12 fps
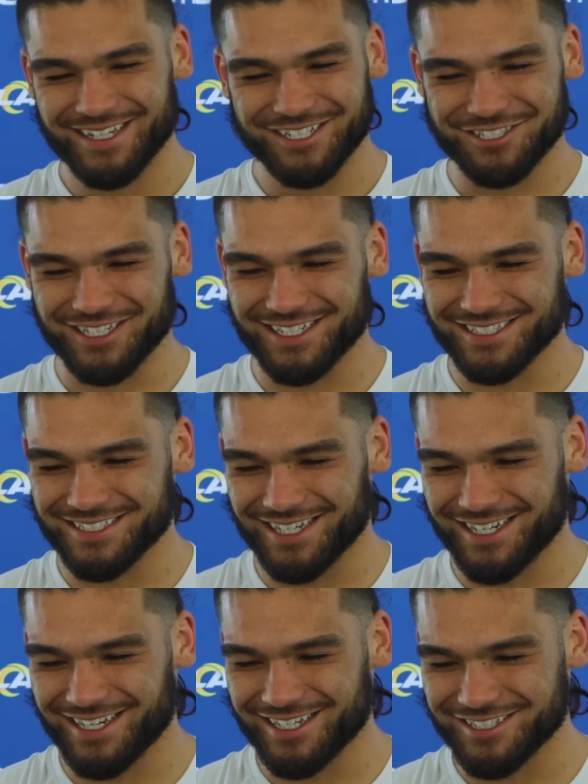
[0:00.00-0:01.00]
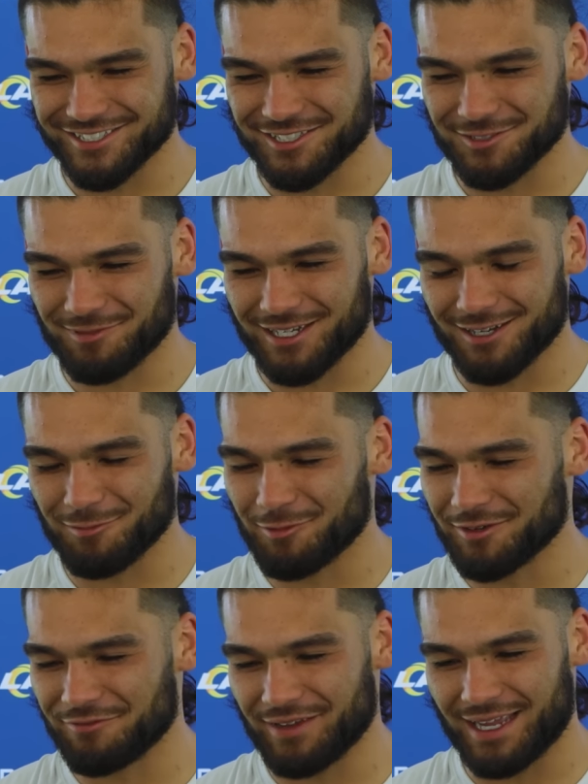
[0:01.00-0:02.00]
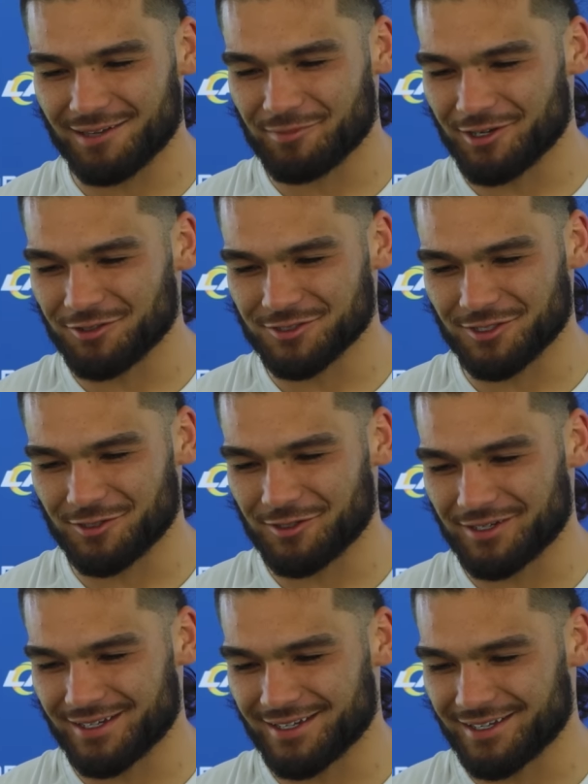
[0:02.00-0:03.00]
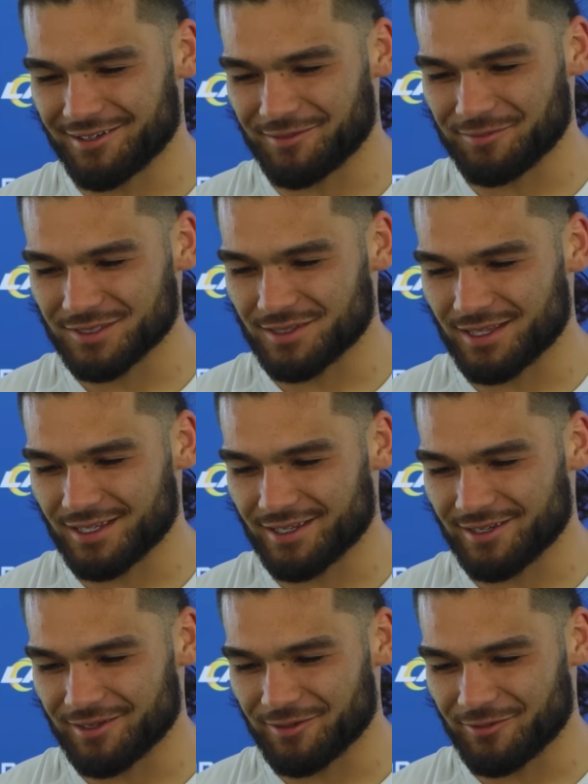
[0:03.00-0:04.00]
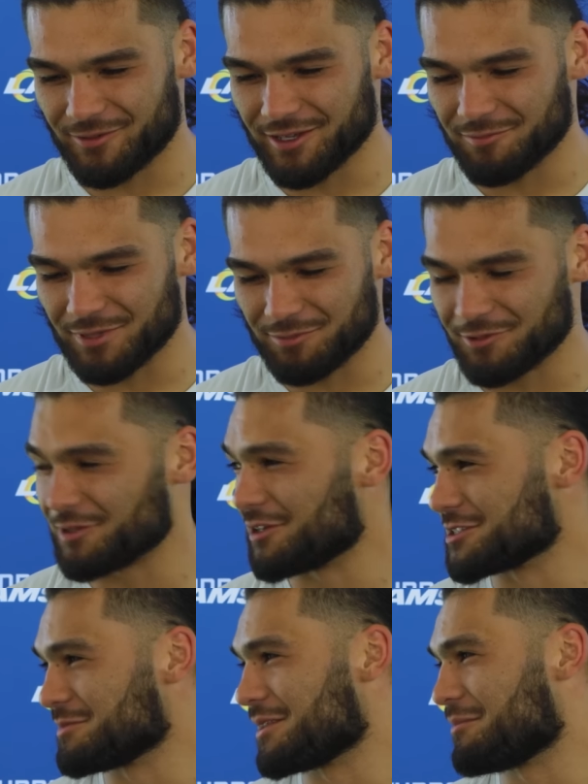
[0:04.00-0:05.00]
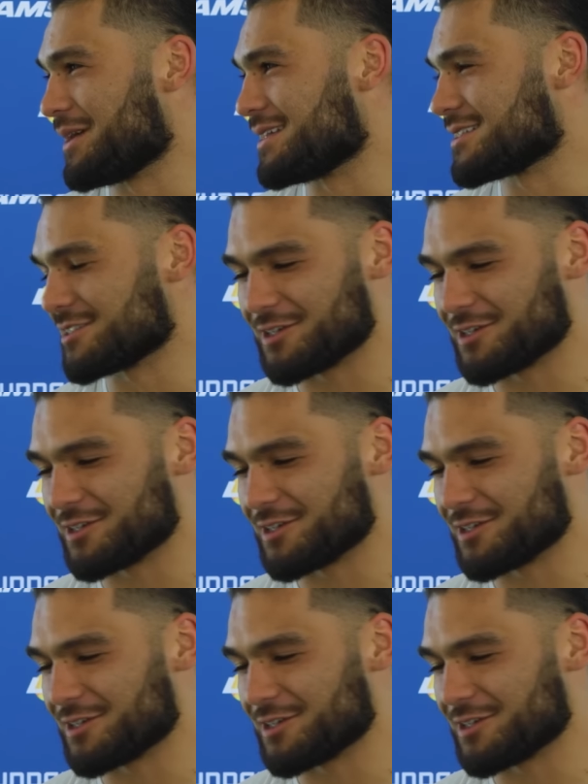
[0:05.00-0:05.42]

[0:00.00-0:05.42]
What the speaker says: She's my number one fan, but also one of the people who knows me the best.